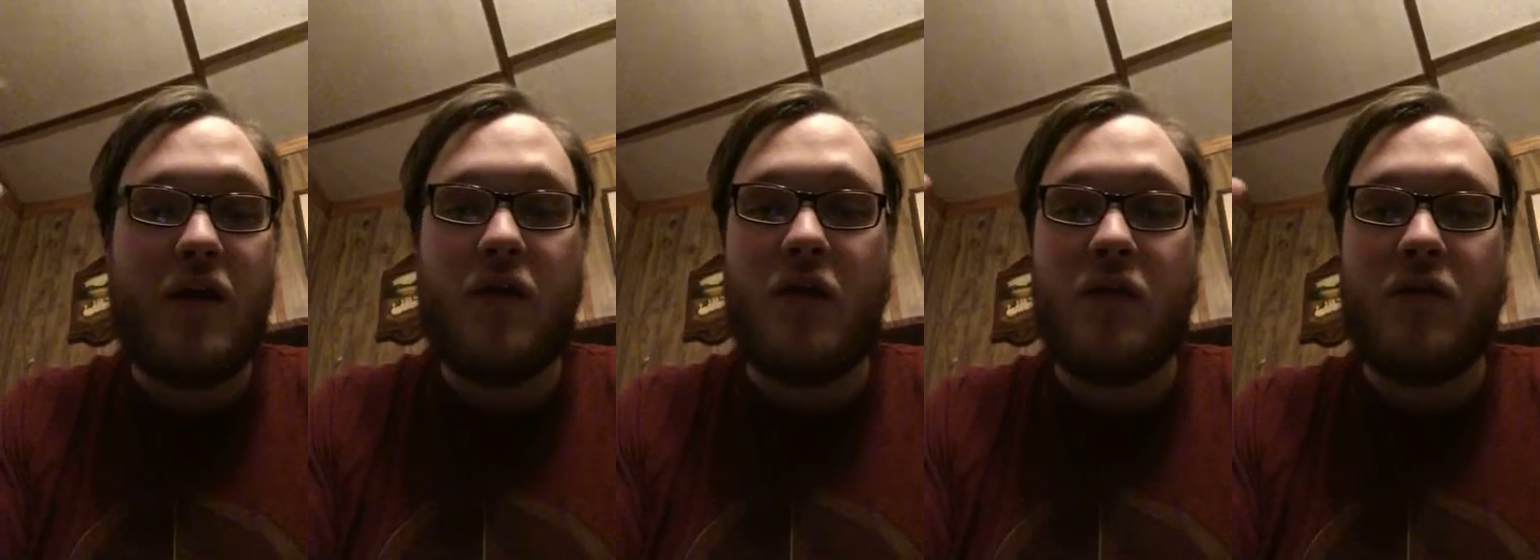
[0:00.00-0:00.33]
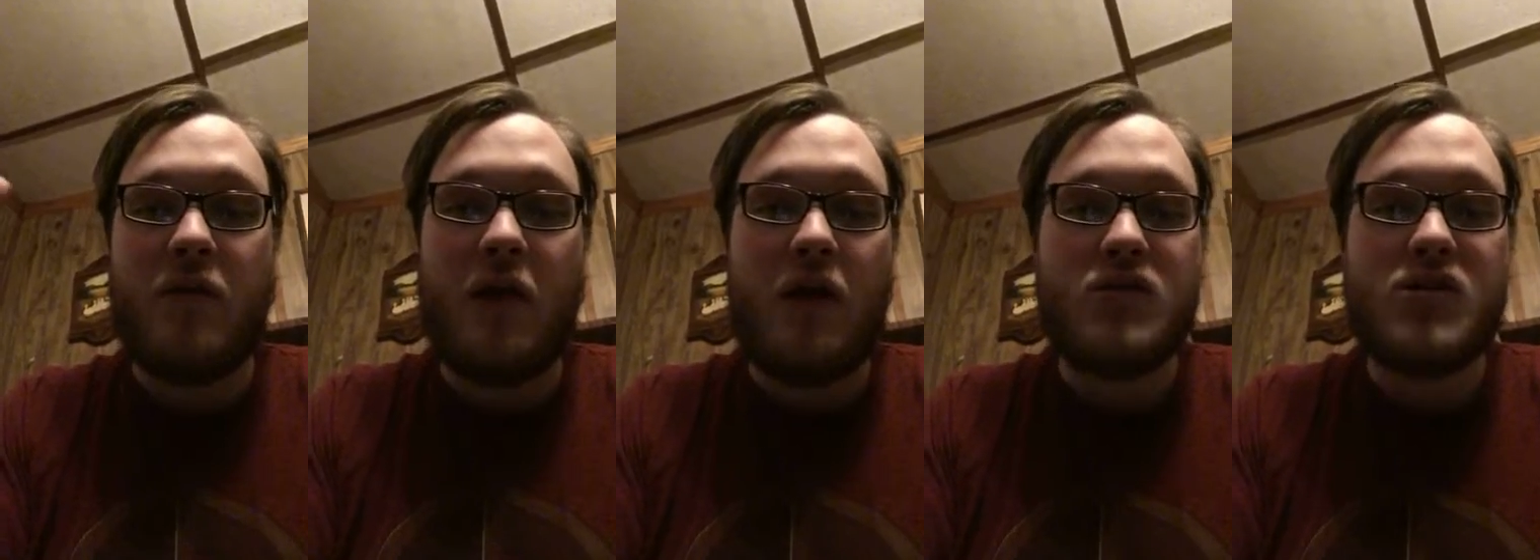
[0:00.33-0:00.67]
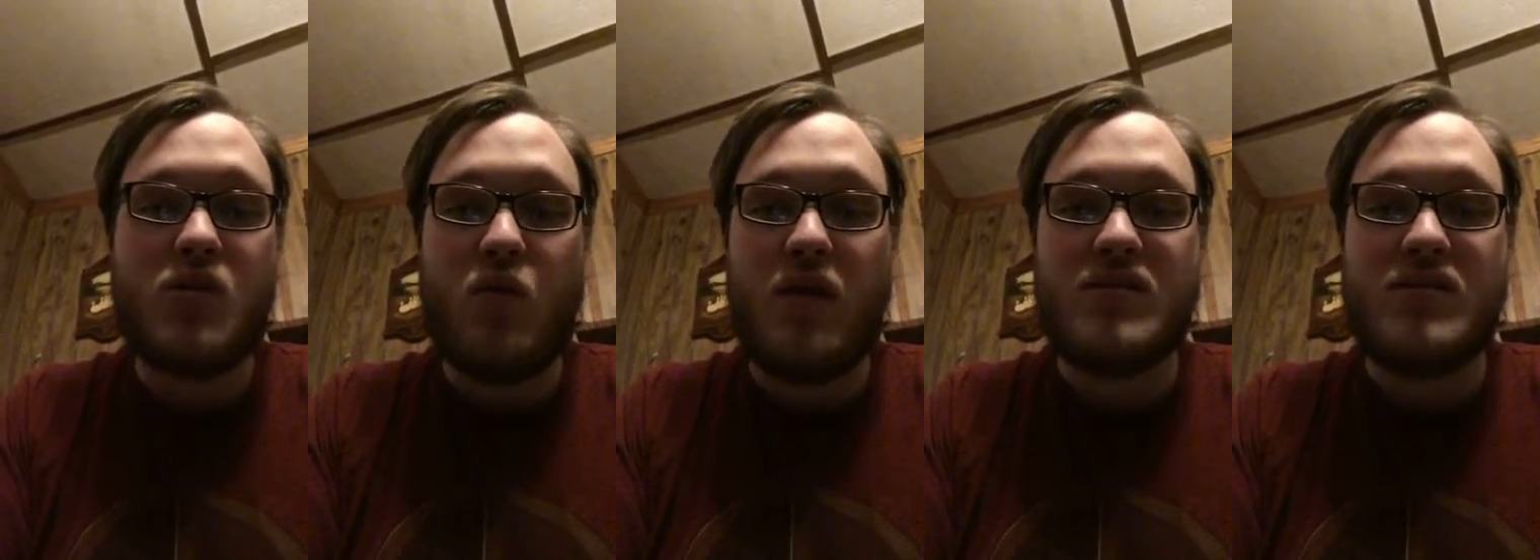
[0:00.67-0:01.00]
And then they'll
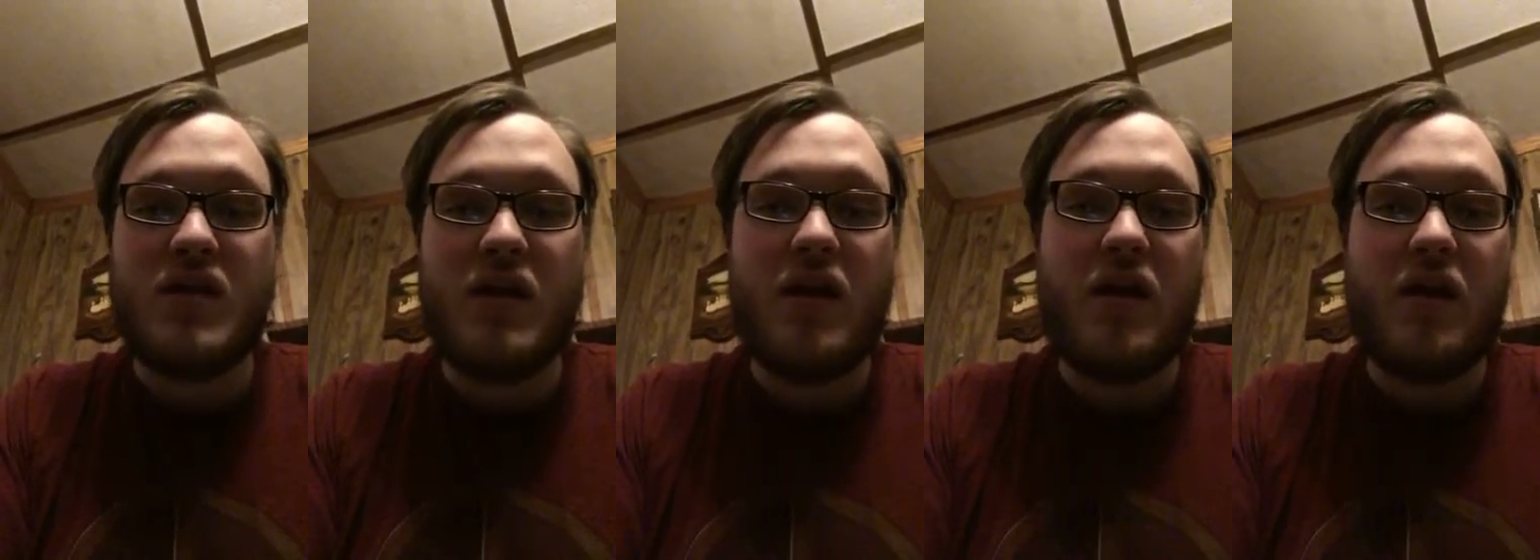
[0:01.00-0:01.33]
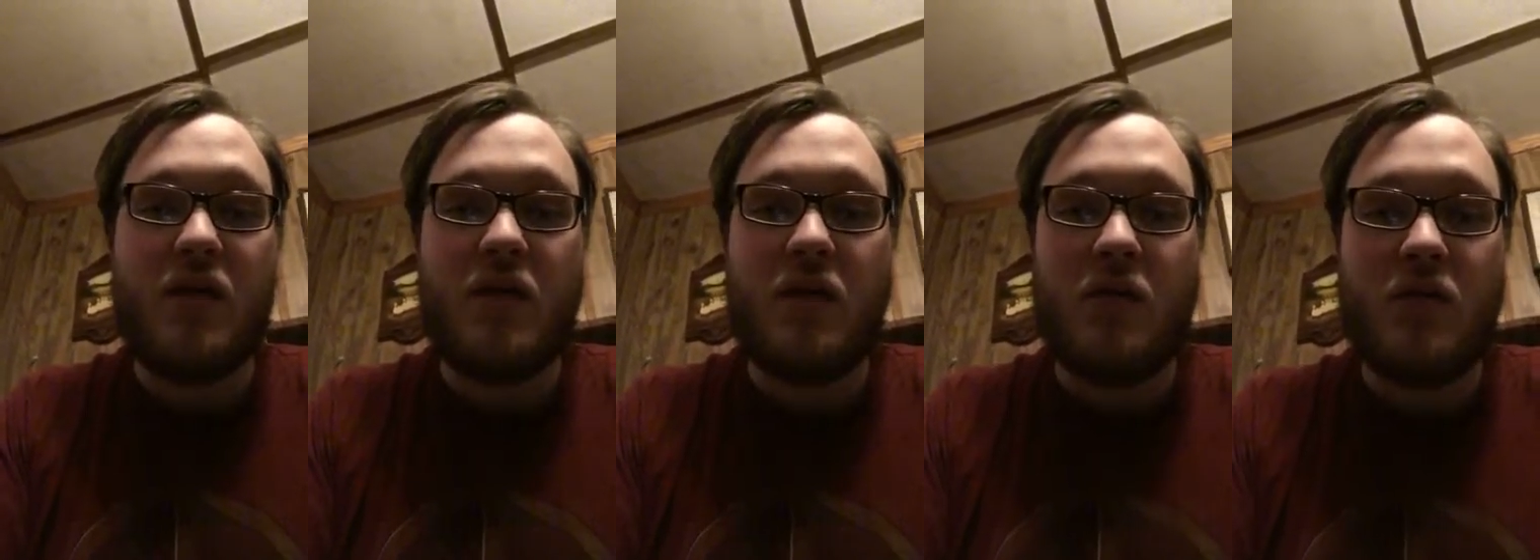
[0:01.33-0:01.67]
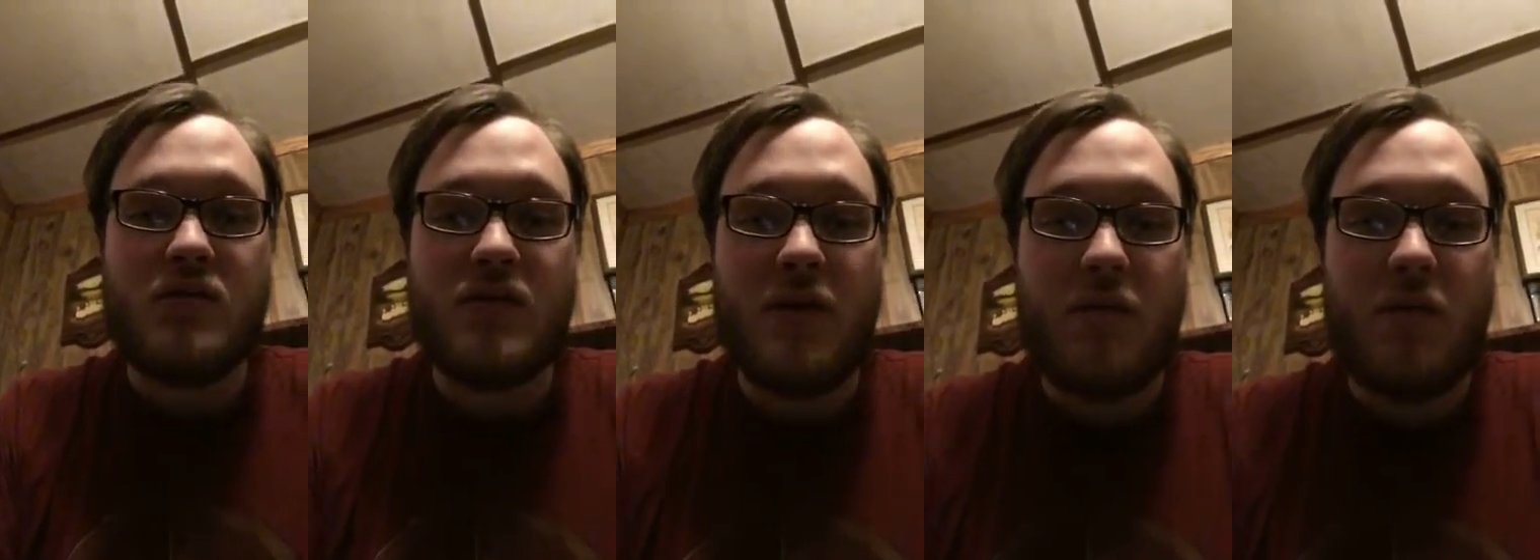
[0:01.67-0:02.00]
squeeze it and
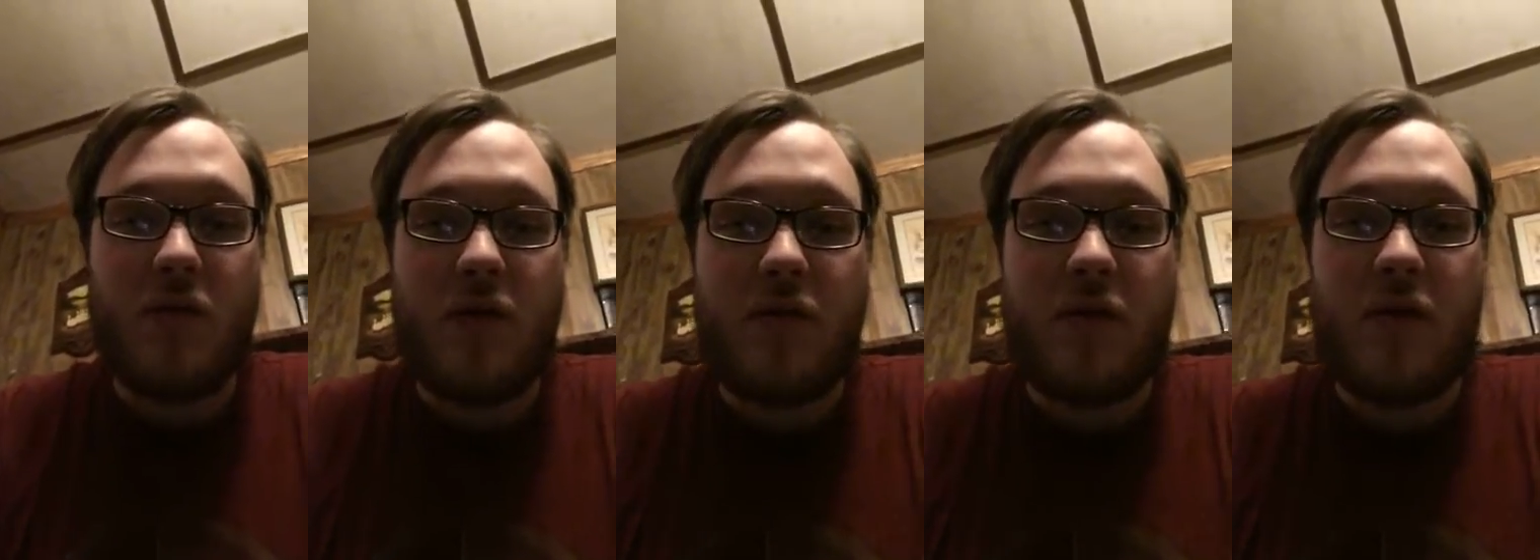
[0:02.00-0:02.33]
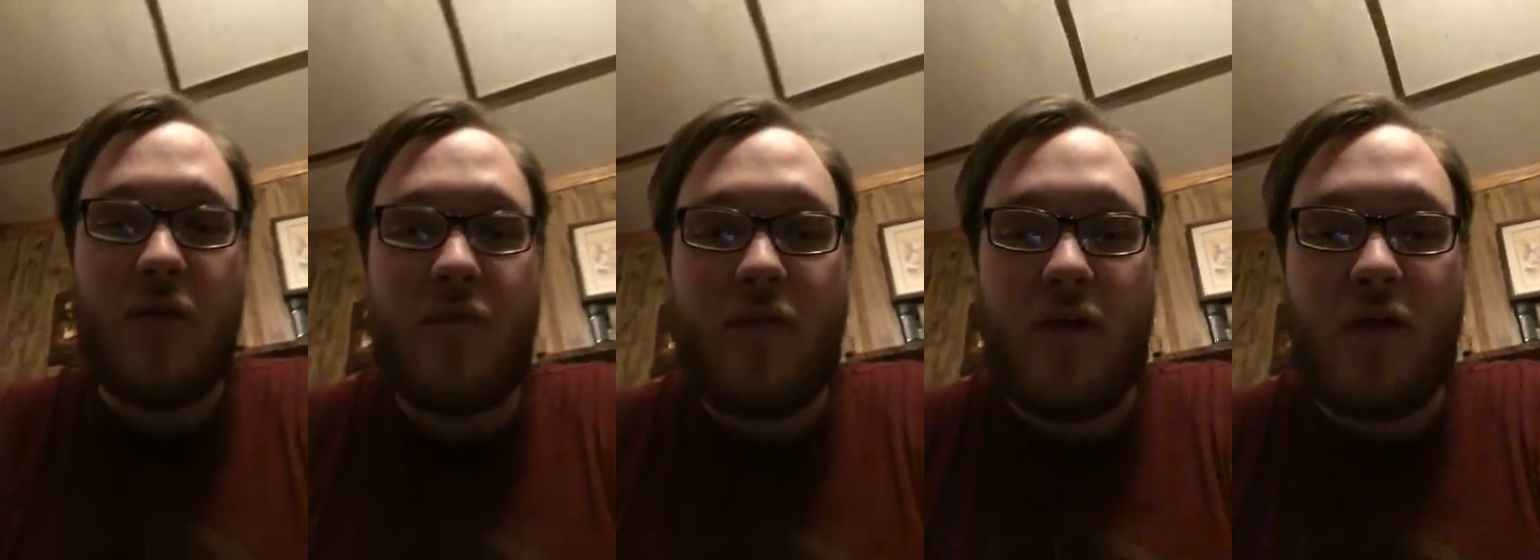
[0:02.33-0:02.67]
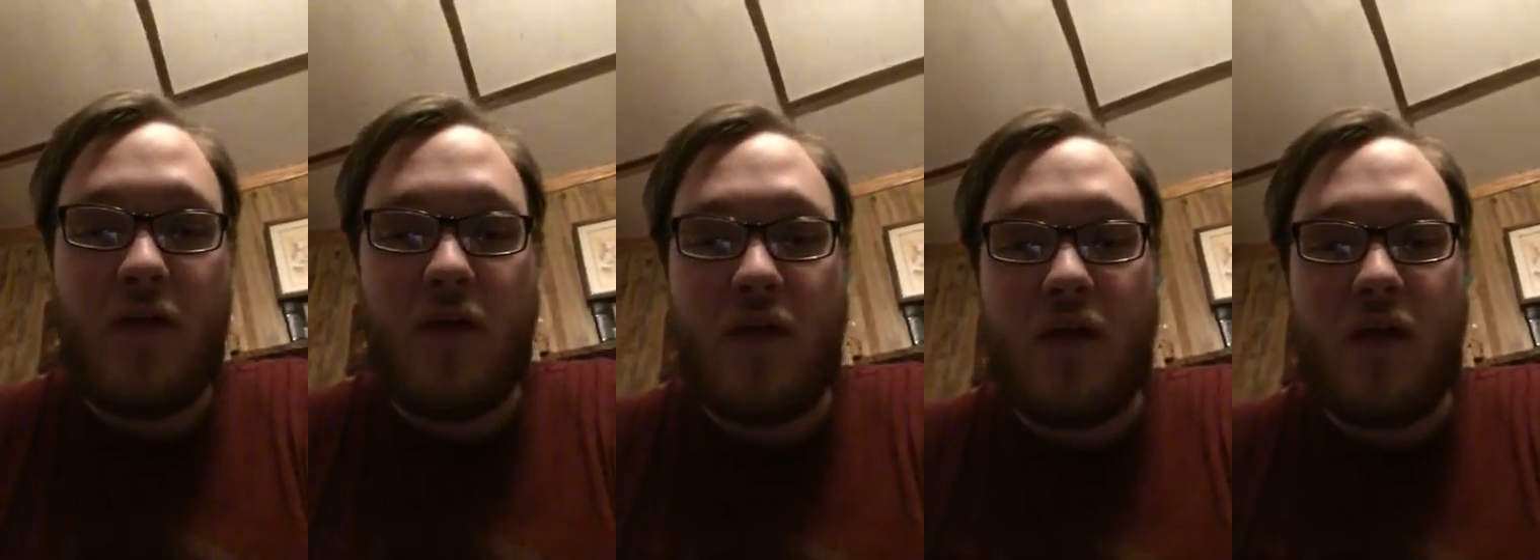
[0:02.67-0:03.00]
it'll say what they're
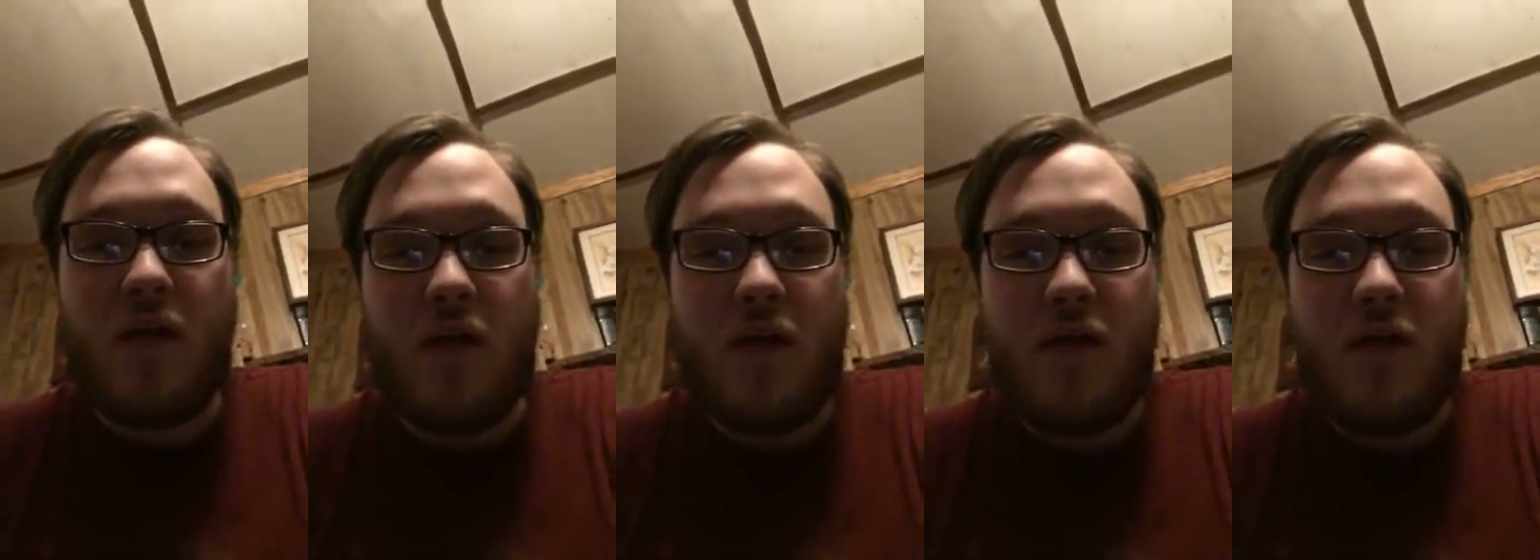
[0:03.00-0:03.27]
feeling.